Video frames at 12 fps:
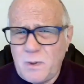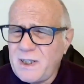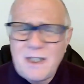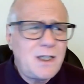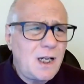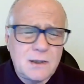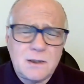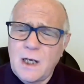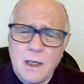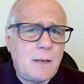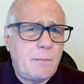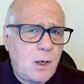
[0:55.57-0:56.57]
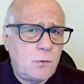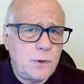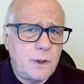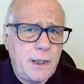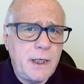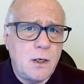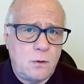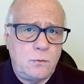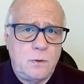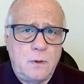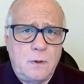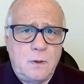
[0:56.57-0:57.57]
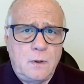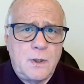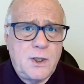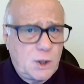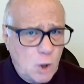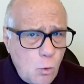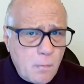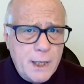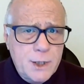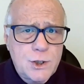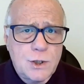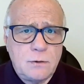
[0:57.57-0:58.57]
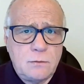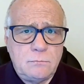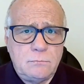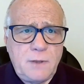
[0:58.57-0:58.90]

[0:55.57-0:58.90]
We did not talk about ego so much,